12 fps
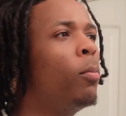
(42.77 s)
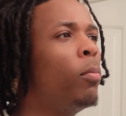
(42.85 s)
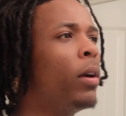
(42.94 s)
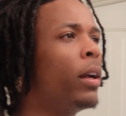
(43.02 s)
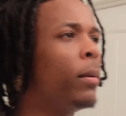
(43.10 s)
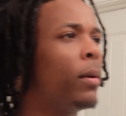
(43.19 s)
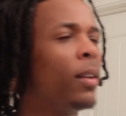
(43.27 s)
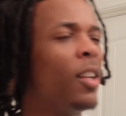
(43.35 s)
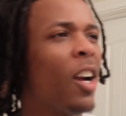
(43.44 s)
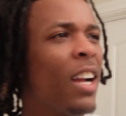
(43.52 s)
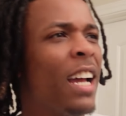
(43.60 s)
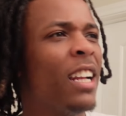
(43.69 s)
but
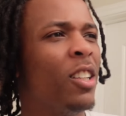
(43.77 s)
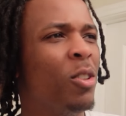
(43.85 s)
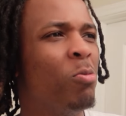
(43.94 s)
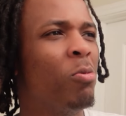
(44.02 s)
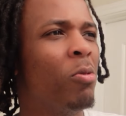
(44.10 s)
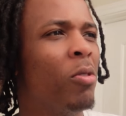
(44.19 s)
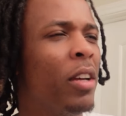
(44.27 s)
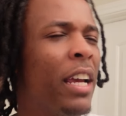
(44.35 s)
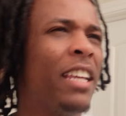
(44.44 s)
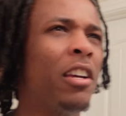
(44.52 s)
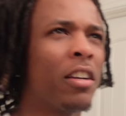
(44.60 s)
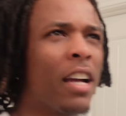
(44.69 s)
y'all kind of new
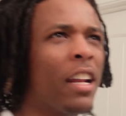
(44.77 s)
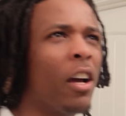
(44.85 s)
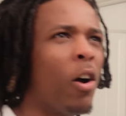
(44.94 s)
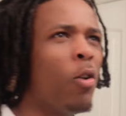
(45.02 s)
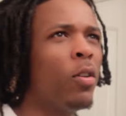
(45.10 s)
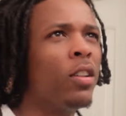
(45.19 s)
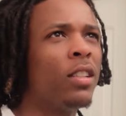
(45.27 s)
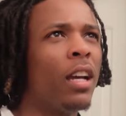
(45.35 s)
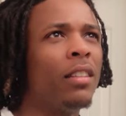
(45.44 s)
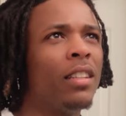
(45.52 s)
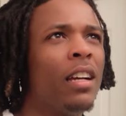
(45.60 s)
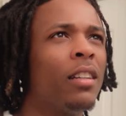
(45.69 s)
and y'all kind of old at the
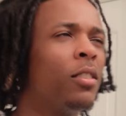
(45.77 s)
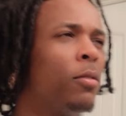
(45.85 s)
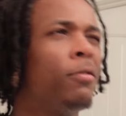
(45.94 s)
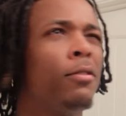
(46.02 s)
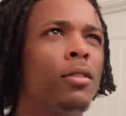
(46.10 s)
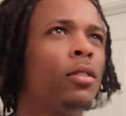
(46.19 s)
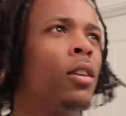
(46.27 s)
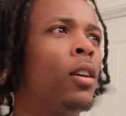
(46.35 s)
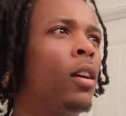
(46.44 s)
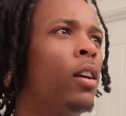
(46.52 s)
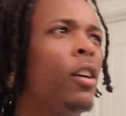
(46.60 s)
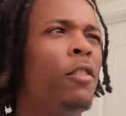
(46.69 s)
same time. Cause
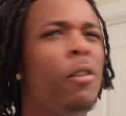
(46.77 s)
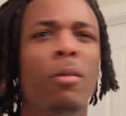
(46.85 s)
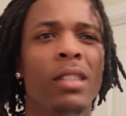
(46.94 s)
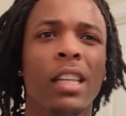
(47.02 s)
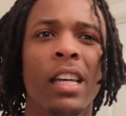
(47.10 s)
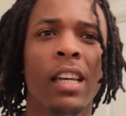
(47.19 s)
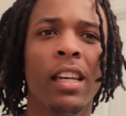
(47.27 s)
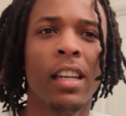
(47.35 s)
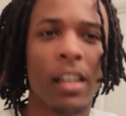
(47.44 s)
you feel what I'm saying,